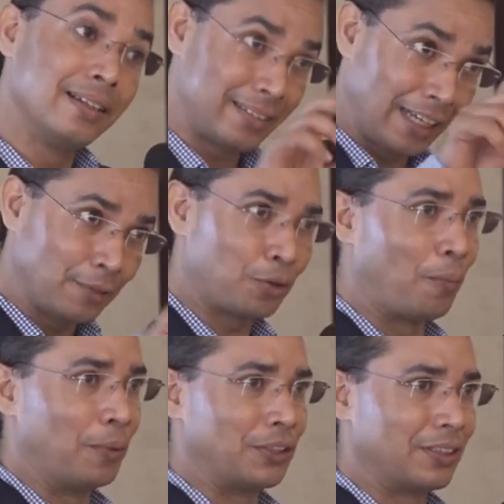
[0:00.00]
Size of
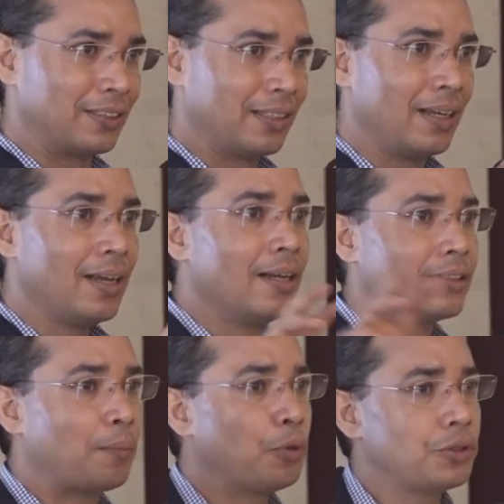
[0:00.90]
thrombus.
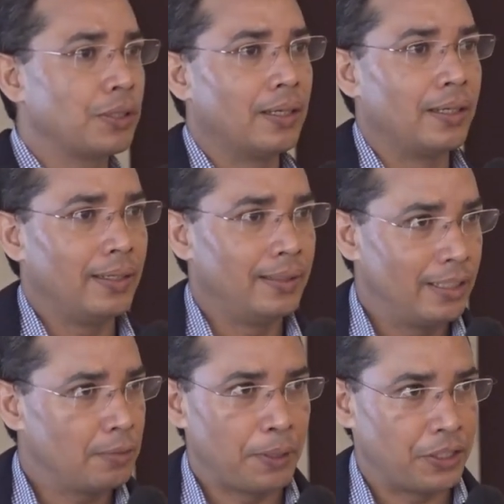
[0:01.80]
Suppose
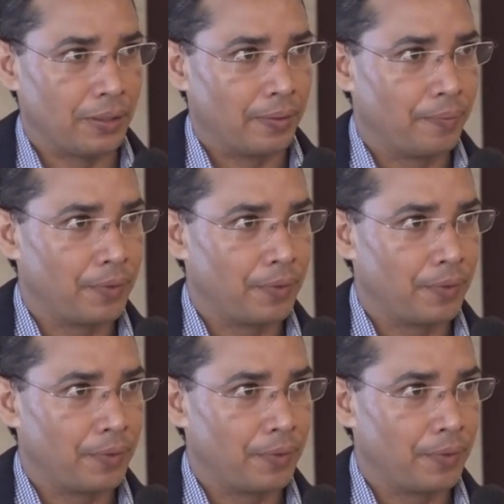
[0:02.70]
this patient,